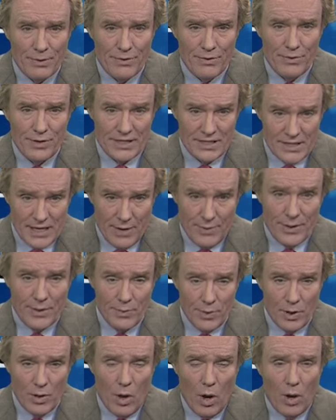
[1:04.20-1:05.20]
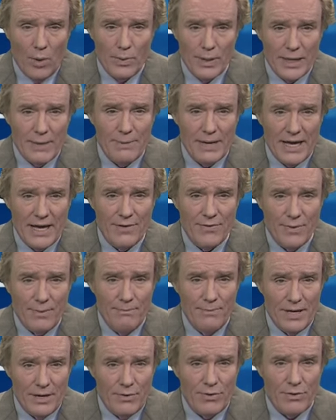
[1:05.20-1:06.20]
30s. Now it will already be in the
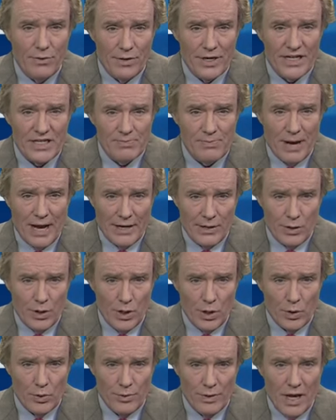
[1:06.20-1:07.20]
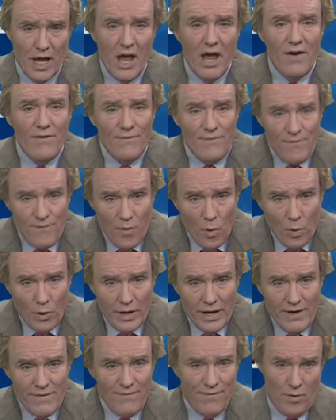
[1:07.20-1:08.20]
mid 30s by noon.
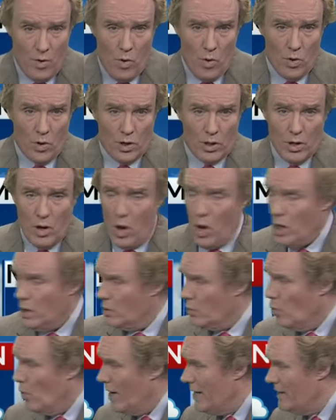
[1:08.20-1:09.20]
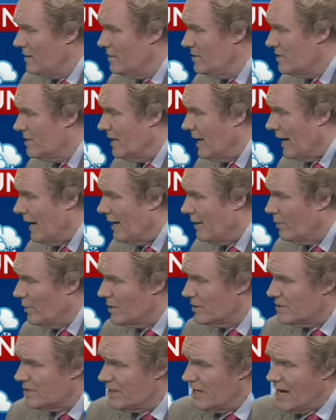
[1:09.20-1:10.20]
44 on Wednesday.
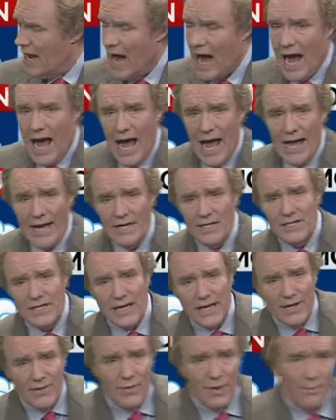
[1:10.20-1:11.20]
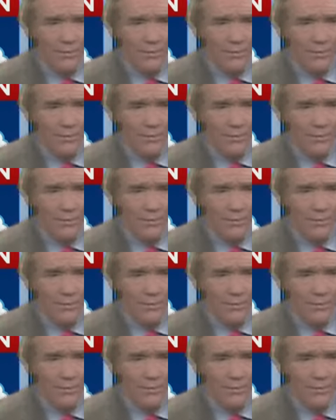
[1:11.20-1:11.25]
We'll see highs in the